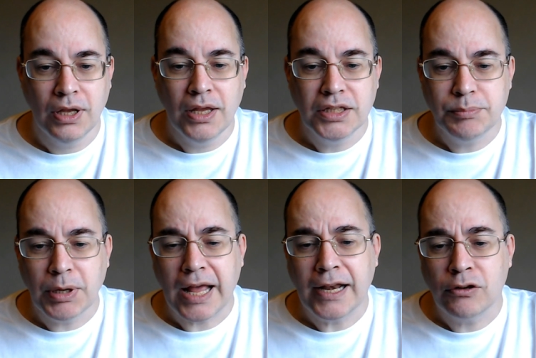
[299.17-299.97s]
This
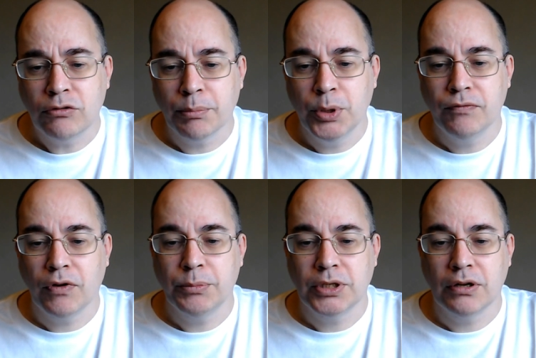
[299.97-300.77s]
mechanical removal of
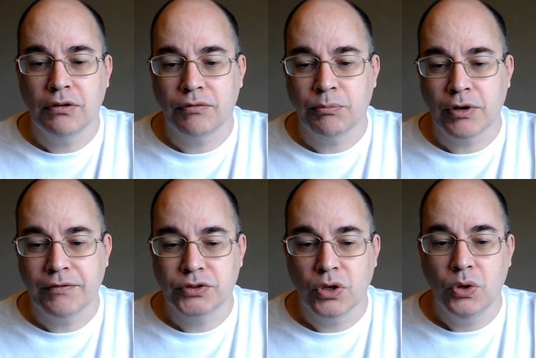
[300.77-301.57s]
material from
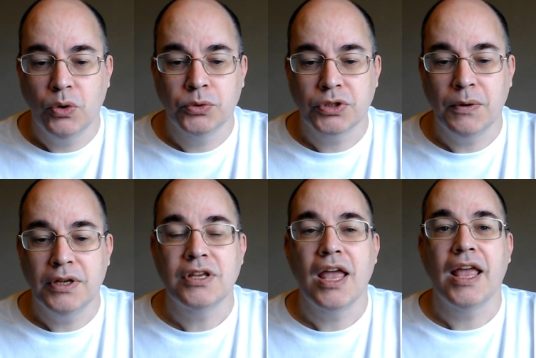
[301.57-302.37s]
rivers also is
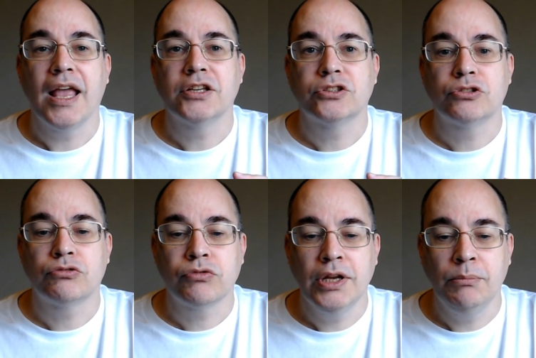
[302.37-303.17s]

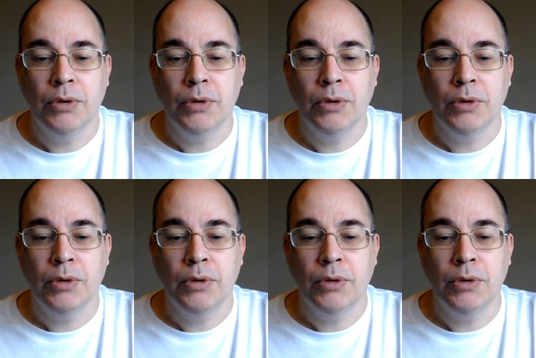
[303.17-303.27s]
extremely